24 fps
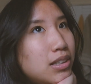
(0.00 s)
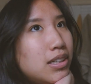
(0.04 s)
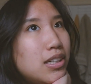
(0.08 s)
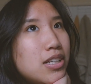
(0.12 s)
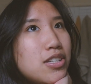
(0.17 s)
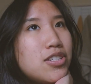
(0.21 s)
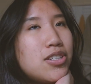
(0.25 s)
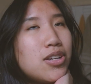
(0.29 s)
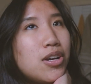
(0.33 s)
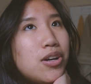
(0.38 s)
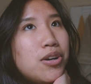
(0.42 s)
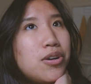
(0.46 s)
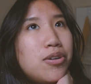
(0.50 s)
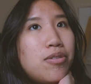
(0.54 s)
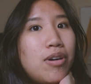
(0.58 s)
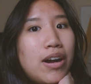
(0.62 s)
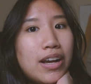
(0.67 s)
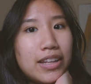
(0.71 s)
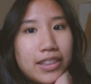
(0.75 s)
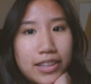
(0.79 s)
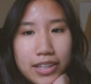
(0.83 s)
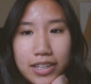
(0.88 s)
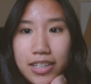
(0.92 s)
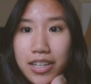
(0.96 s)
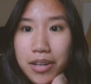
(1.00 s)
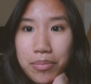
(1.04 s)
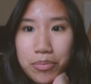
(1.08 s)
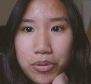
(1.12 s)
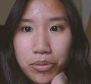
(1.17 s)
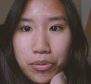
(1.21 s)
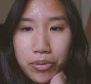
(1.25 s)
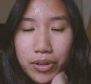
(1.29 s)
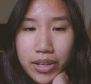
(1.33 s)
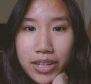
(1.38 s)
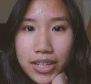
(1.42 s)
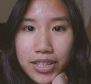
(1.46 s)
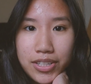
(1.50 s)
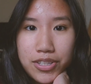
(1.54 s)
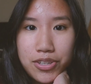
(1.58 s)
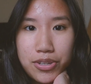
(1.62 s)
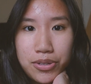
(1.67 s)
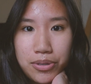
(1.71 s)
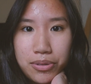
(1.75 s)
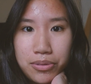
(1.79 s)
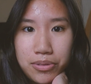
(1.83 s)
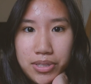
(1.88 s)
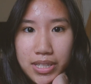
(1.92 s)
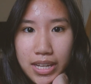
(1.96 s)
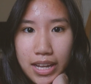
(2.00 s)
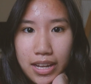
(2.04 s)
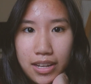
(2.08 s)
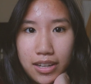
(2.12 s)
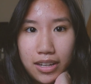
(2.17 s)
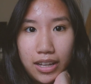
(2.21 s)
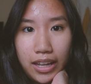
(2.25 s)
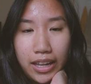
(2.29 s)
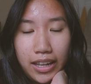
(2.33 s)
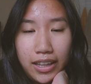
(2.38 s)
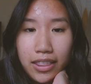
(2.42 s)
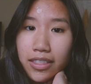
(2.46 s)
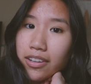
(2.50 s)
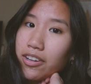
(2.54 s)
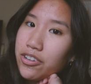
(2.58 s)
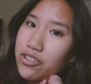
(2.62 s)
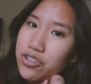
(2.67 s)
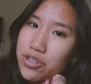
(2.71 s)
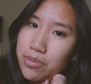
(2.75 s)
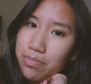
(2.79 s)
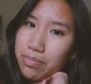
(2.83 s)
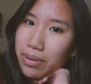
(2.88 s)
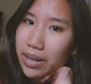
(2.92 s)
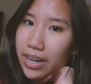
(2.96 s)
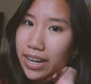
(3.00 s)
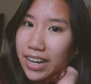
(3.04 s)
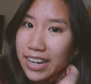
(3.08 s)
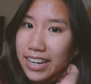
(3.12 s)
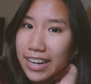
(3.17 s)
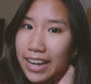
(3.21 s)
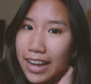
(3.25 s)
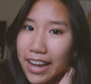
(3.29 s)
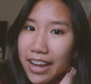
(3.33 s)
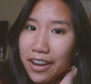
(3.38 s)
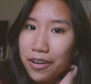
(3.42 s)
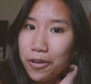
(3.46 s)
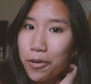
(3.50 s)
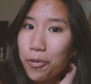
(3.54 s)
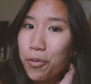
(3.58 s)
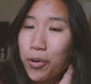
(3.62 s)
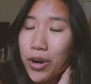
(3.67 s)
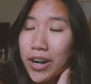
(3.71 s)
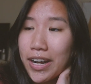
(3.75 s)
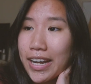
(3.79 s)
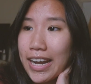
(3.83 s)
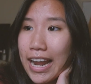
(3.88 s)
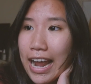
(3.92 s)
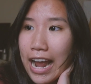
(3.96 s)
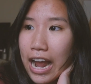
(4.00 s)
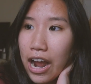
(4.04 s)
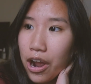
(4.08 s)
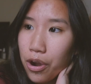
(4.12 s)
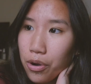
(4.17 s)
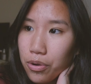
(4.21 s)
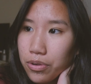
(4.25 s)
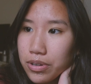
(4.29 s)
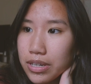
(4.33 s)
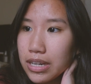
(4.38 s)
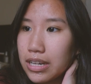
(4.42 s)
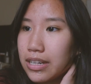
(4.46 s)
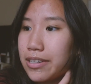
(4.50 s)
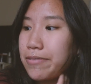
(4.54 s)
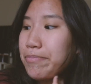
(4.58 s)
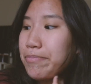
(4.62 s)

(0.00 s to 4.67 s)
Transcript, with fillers: So I think I'm going to take a lunch break and work out.